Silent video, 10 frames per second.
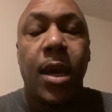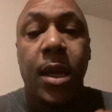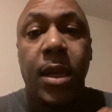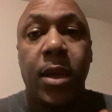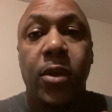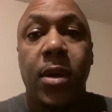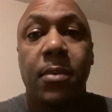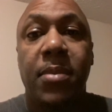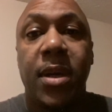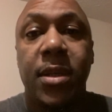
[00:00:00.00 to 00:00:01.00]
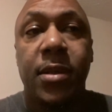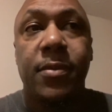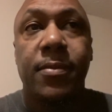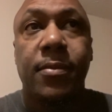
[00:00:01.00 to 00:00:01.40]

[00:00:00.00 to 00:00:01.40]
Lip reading: And then you get bused